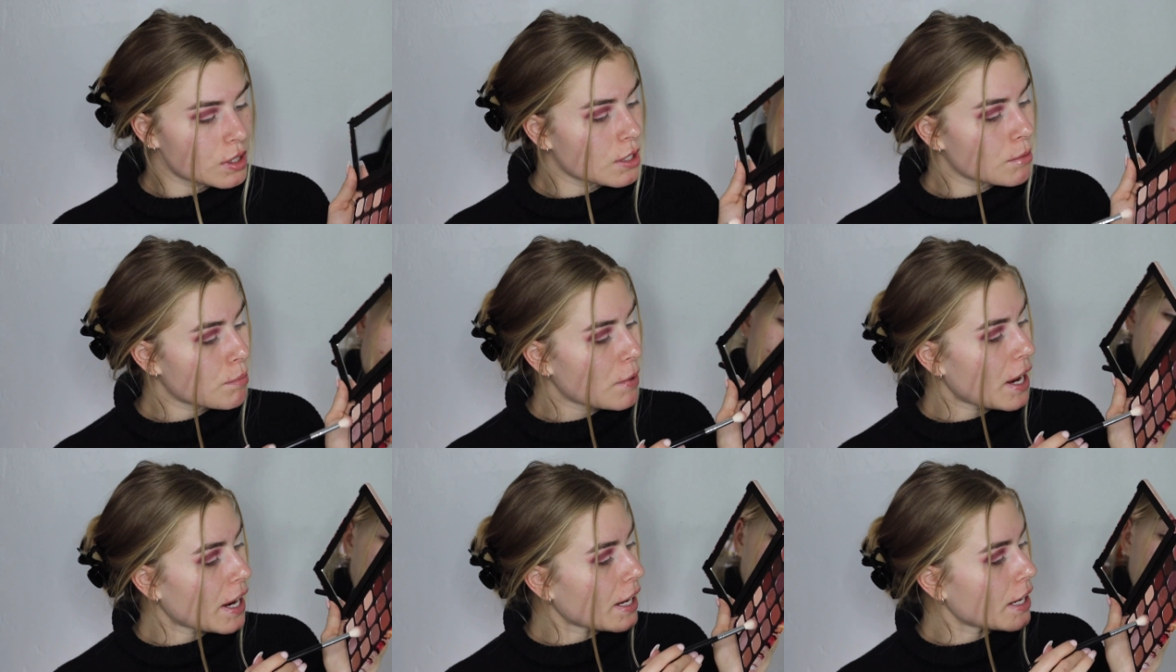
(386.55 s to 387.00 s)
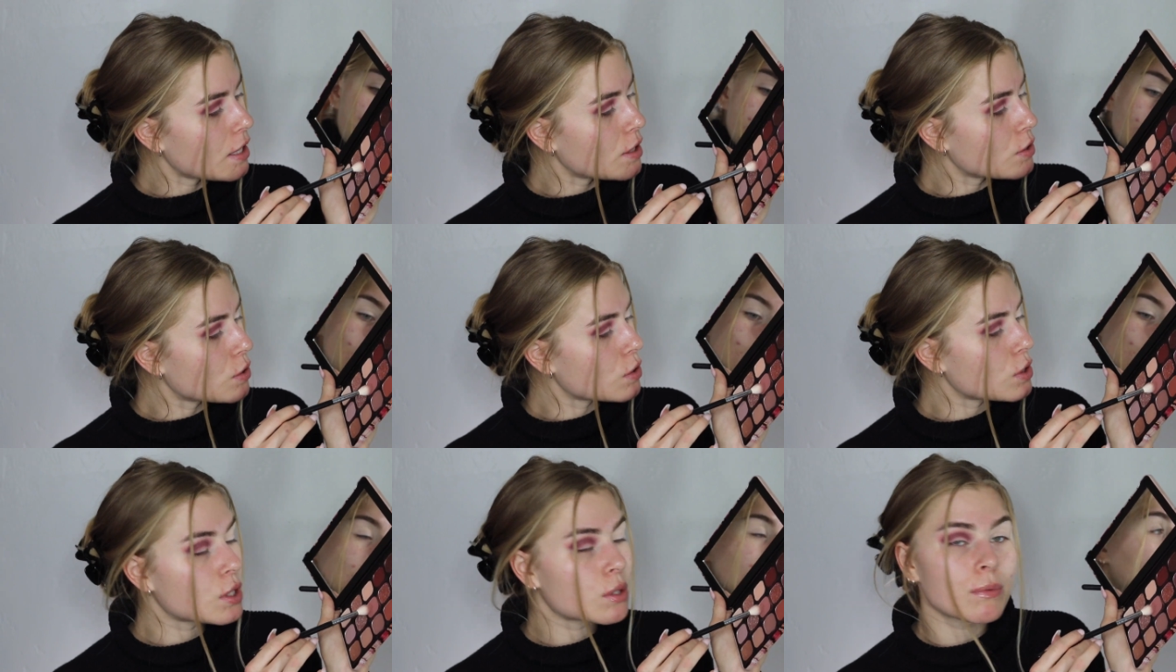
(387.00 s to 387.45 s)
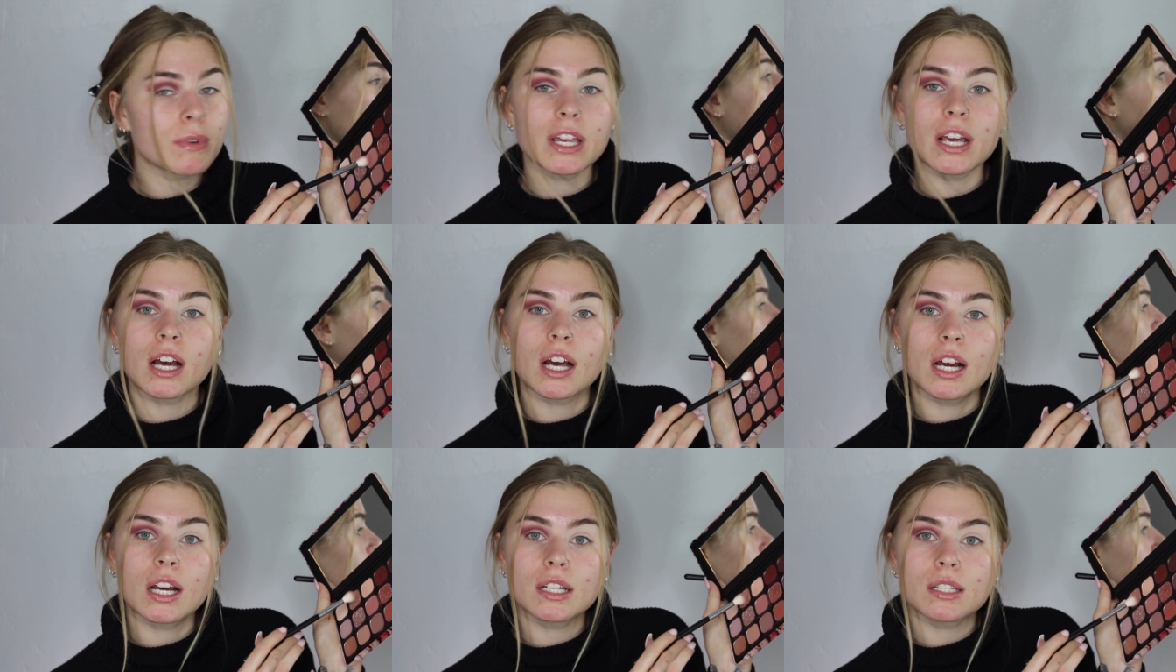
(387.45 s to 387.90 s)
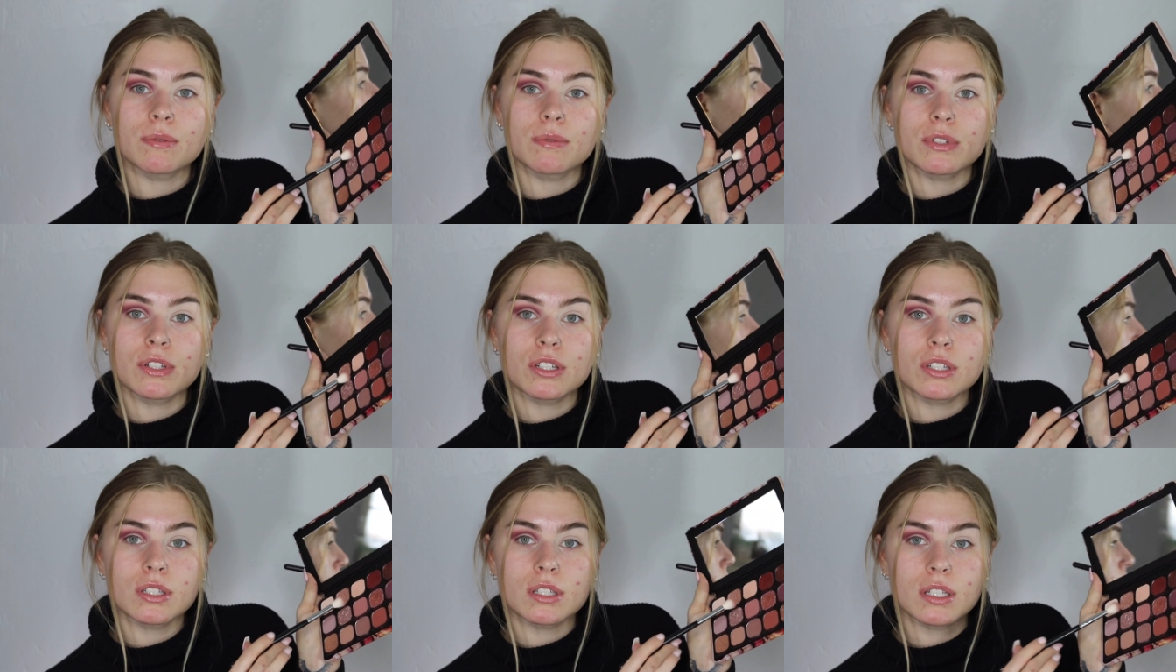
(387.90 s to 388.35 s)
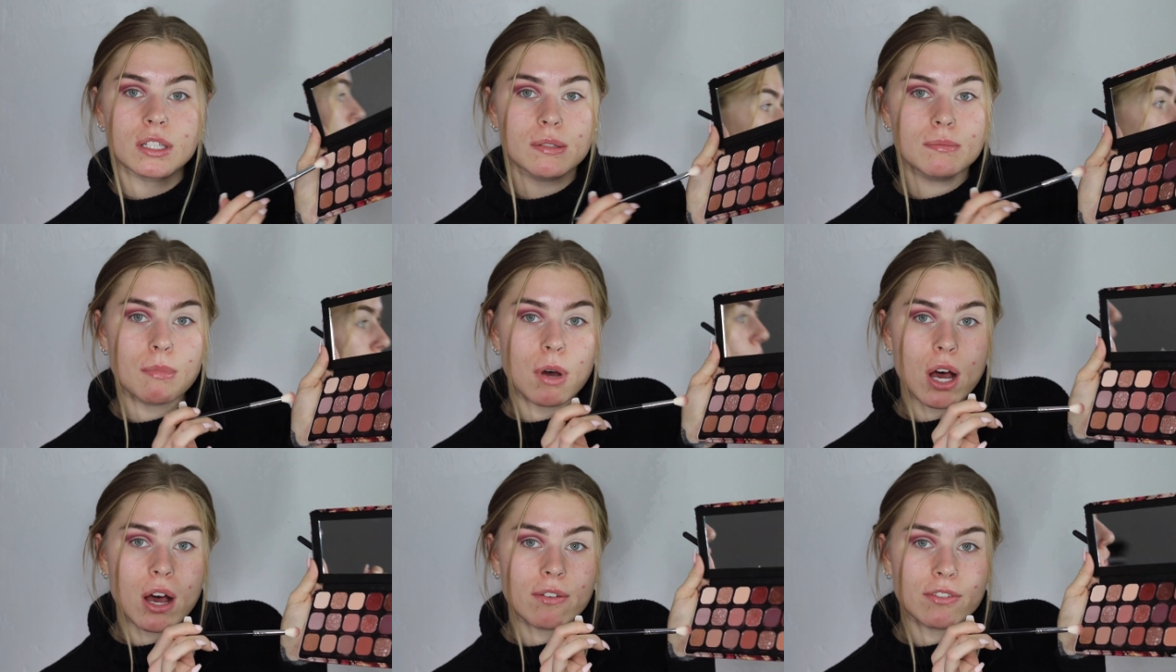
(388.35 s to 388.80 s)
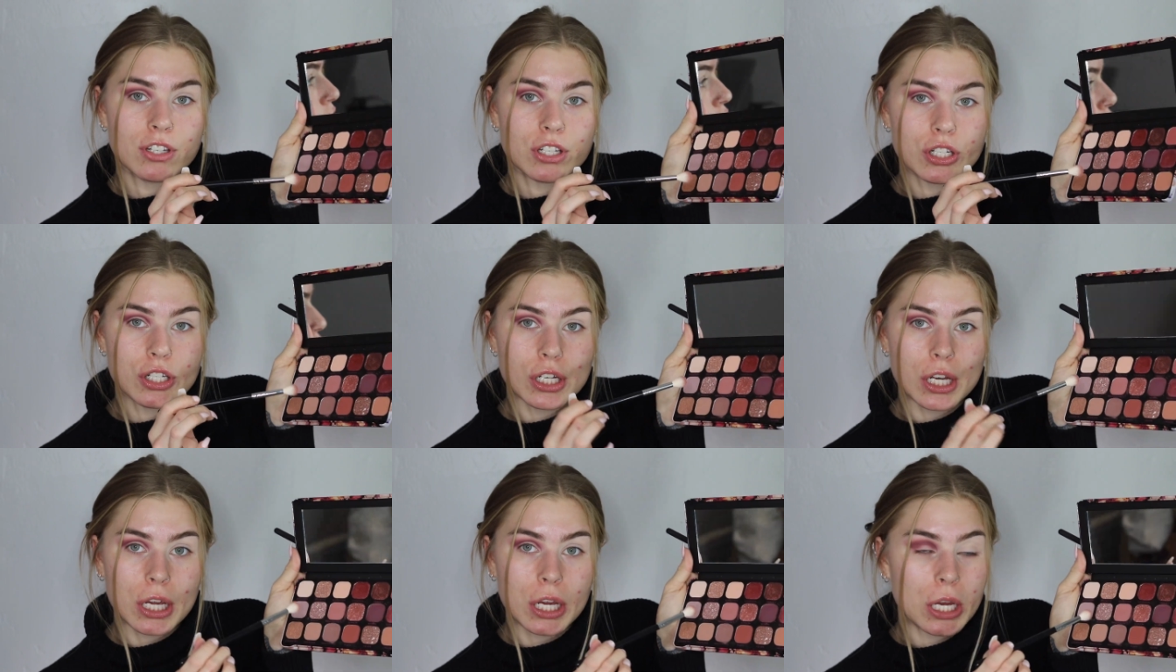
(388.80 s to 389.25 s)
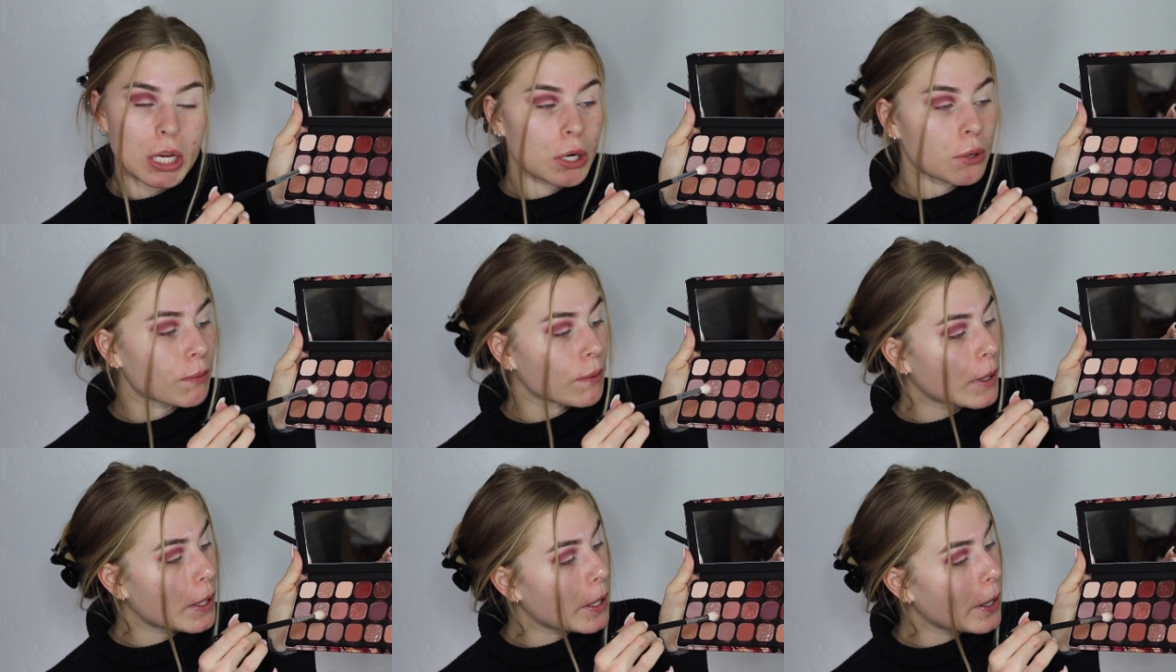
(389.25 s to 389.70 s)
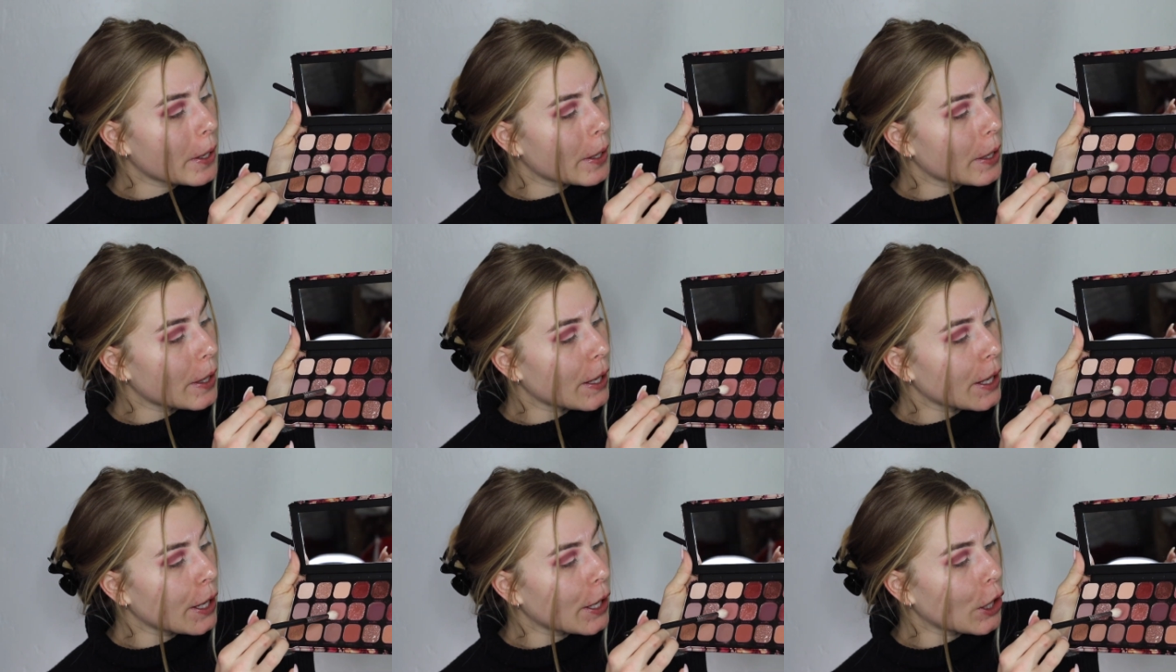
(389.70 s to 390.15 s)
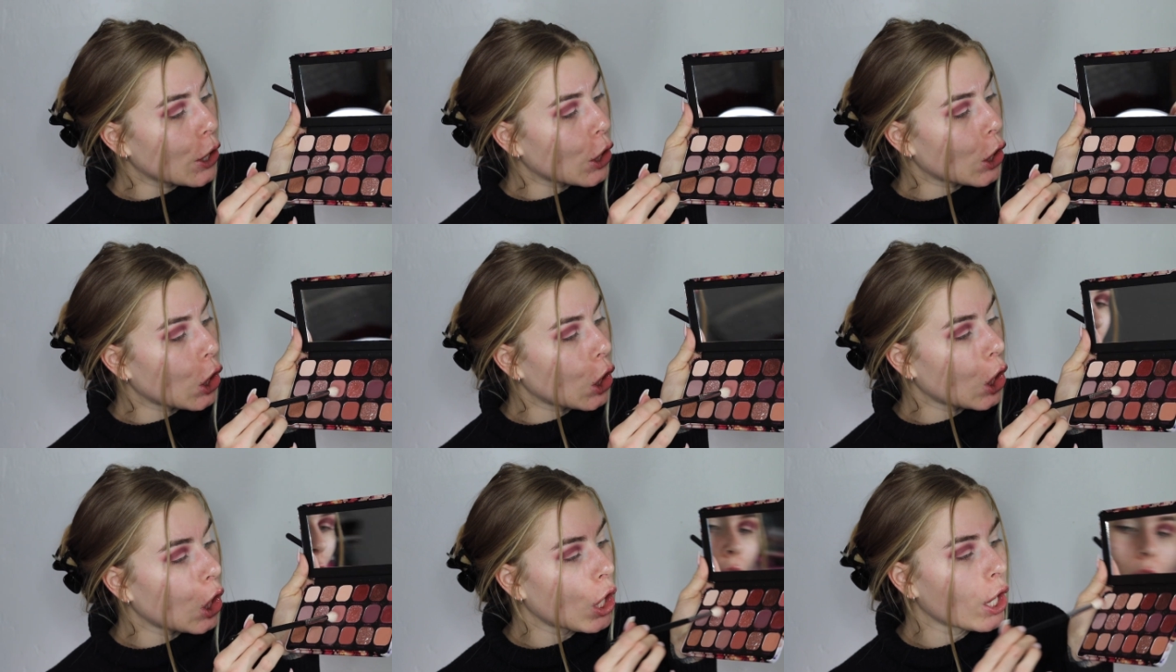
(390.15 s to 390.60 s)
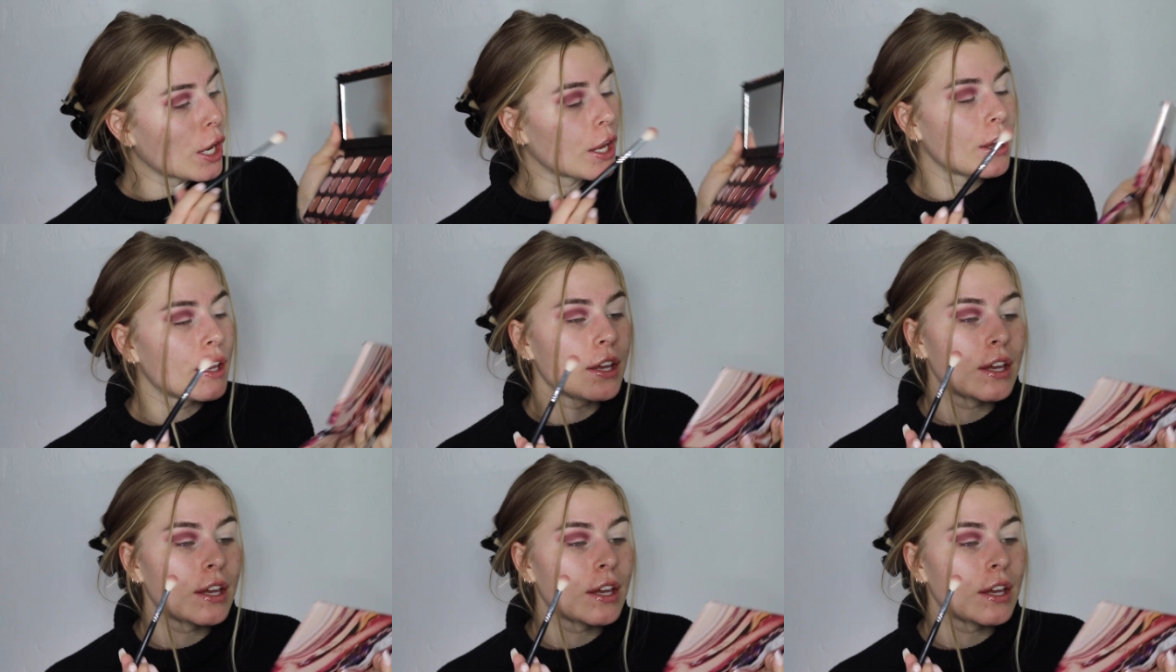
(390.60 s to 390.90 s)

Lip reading: dip back into Sweethearts, which is this mauve shade right here.